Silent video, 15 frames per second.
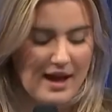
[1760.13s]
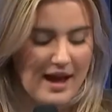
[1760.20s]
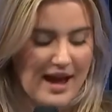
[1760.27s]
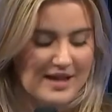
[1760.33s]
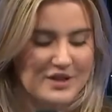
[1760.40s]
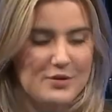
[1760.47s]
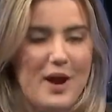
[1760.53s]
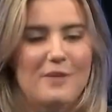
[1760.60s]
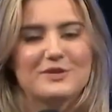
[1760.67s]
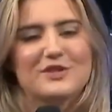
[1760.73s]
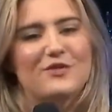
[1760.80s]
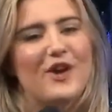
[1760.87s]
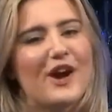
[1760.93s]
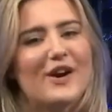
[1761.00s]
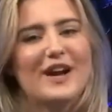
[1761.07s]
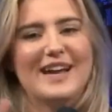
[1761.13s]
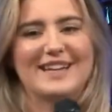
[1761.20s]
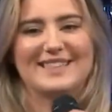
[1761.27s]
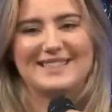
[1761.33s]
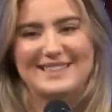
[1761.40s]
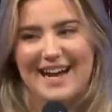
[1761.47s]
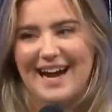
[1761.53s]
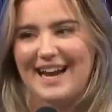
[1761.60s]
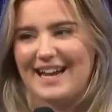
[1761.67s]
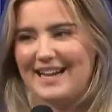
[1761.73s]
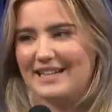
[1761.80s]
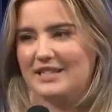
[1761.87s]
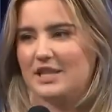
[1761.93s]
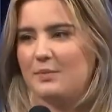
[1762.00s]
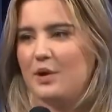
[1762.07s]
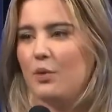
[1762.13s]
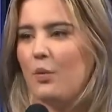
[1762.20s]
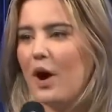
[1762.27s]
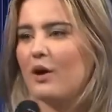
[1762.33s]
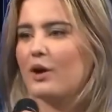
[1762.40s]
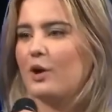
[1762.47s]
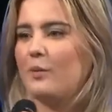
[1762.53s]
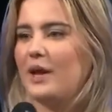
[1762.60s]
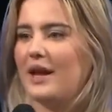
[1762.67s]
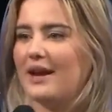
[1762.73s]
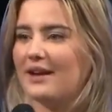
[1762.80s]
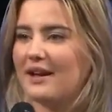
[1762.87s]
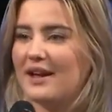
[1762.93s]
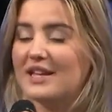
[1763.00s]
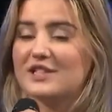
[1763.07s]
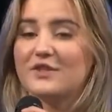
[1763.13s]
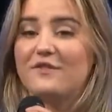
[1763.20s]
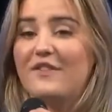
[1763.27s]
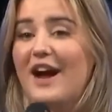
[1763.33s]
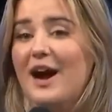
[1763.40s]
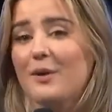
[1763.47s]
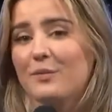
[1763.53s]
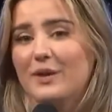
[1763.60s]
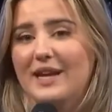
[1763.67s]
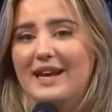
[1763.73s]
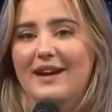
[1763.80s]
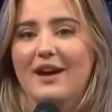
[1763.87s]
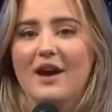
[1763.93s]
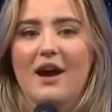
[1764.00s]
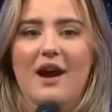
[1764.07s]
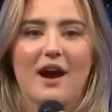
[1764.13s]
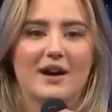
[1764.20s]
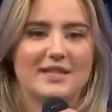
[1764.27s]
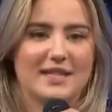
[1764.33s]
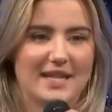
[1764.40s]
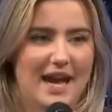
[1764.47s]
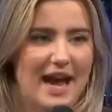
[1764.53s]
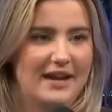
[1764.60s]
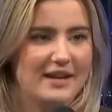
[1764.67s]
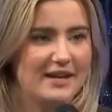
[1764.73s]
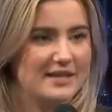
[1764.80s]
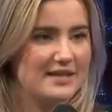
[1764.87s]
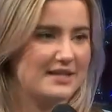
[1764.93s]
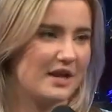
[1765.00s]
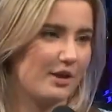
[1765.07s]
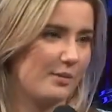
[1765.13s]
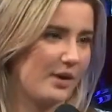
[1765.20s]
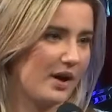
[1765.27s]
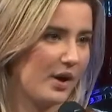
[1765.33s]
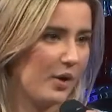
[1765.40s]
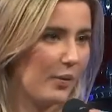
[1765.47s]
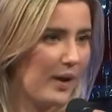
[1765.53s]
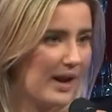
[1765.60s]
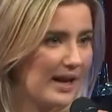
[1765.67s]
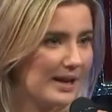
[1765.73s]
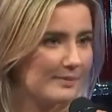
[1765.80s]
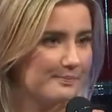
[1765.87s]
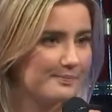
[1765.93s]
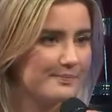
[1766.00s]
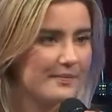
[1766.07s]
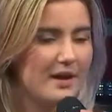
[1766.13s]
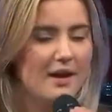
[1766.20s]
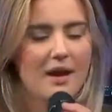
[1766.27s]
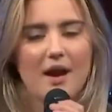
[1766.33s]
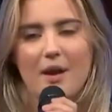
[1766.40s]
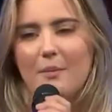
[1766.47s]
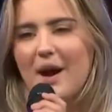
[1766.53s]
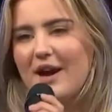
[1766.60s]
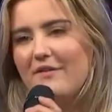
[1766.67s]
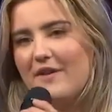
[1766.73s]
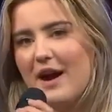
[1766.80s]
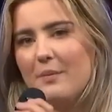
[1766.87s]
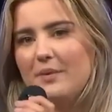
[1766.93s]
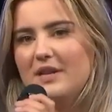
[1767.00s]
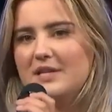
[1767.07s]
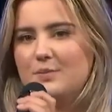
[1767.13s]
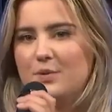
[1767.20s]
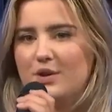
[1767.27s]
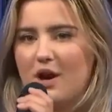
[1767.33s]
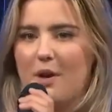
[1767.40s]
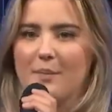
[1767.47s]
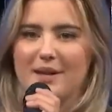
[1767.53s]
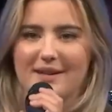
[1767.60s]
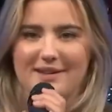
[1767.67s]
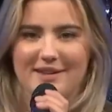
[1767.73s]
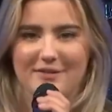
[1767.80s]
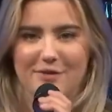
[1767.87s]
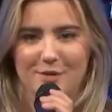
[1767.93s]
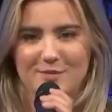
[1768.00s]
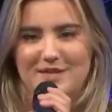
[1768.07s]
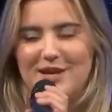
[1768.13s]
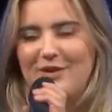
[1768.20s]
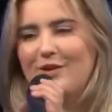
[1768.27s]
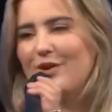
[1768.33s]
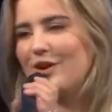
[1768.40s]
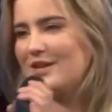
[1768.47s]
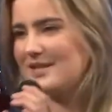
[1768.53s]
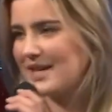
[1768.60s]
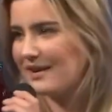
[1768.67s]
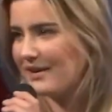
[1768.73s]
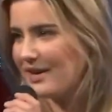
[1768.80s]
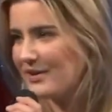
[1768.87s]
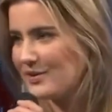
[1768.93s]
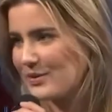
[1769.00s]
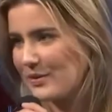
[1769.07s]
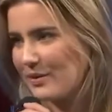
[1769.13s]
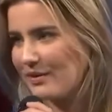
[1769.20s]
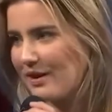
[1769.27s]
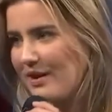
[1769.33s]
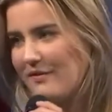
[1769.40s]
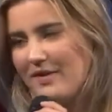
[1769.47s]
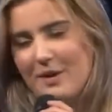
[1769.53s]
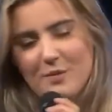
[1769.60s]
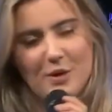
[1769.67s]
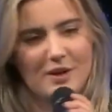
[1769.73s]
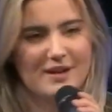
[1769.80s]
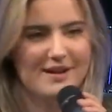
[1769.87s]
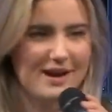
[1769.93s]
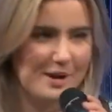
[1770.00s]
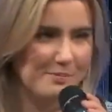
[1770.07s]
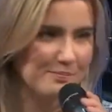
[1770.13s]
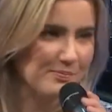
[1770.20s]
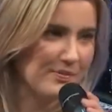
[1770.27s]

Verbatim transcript: And so I was very excited to be welcoming his family uh, to Canada to celebrate our wedding. My family is predominantly from Southern Ontario, so a lot of them couldn't come.